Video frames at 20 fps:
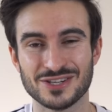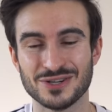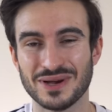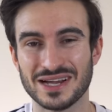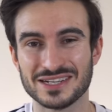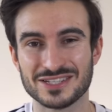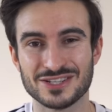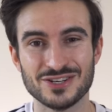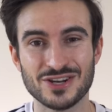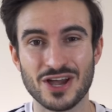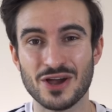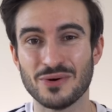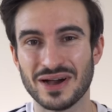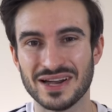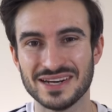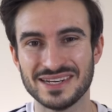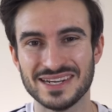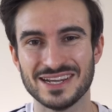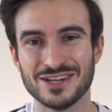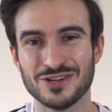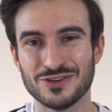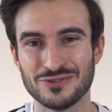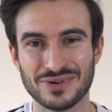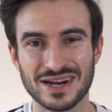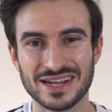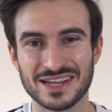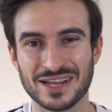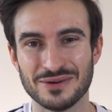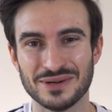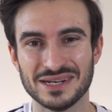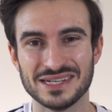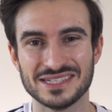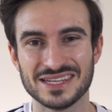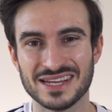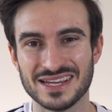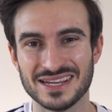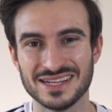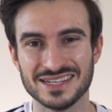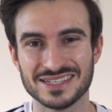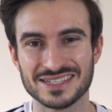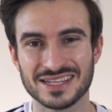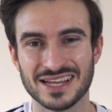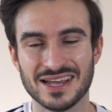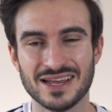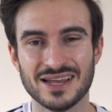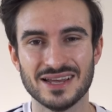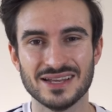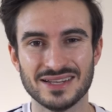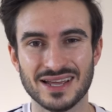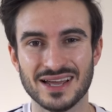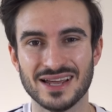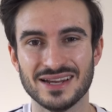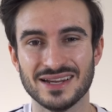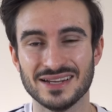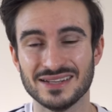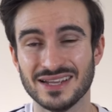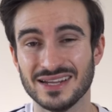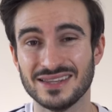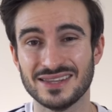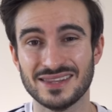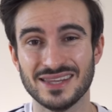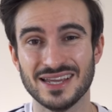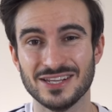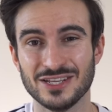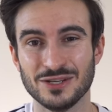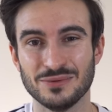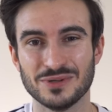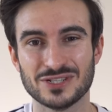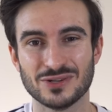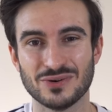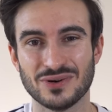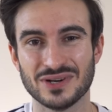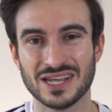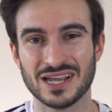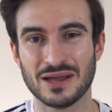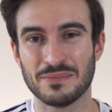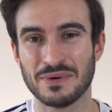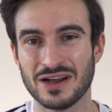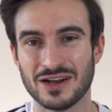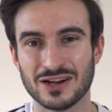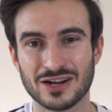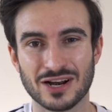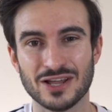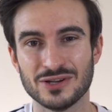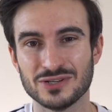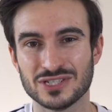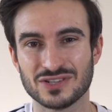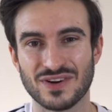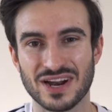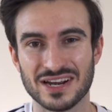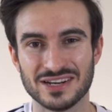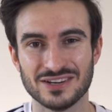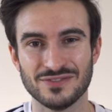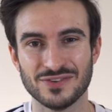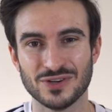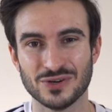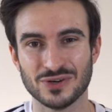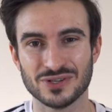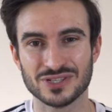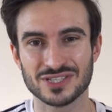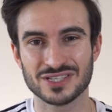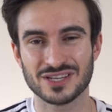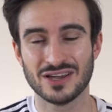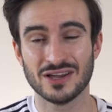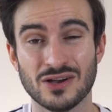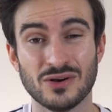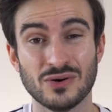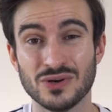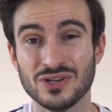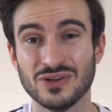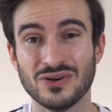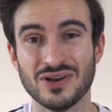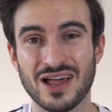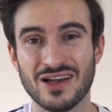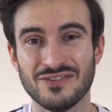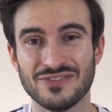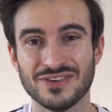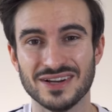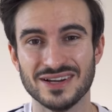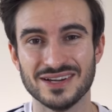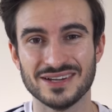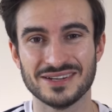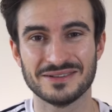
who has no idea who Rick Owens is, then they'd think you were talking about a close friend of yours or your lover.